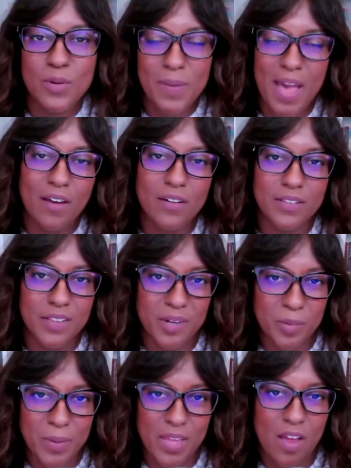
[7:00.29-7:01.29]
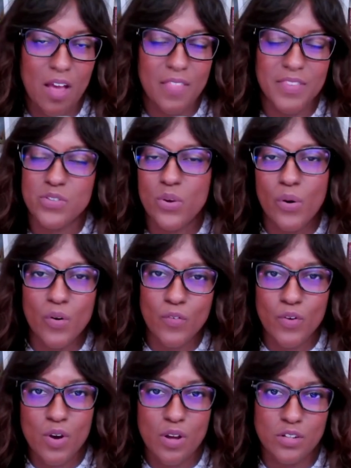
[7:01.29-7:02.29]
out a little bit on this
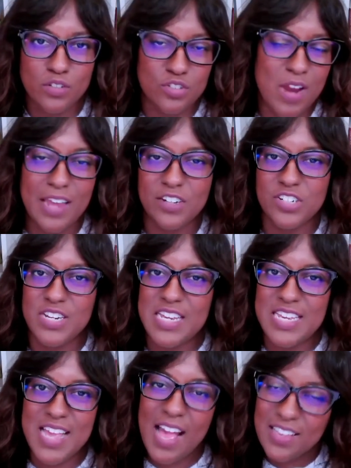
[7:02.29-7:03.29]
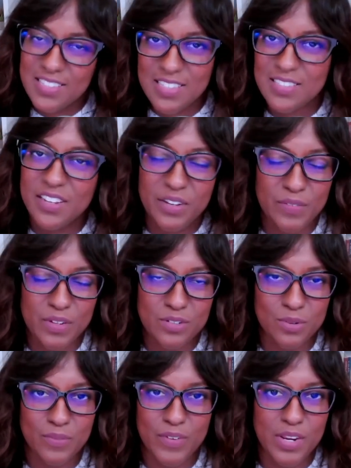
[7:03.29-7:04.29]
overall strategy, yes, this
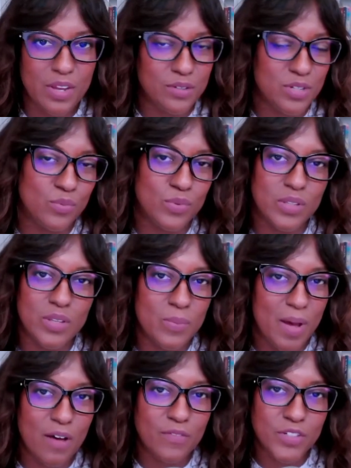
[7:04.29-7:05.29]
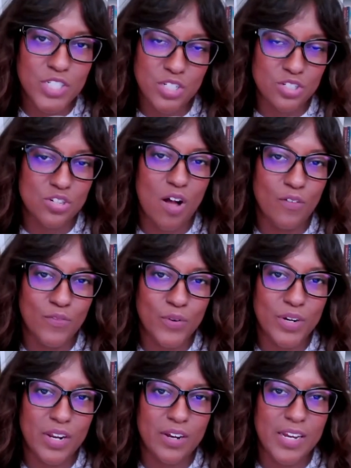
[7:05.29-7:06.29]
individual video did really well for Digital Golf
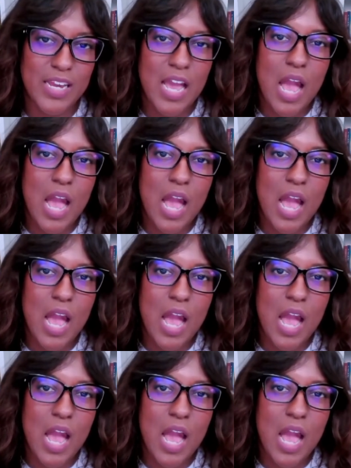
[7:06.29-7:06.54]
Fort Erie,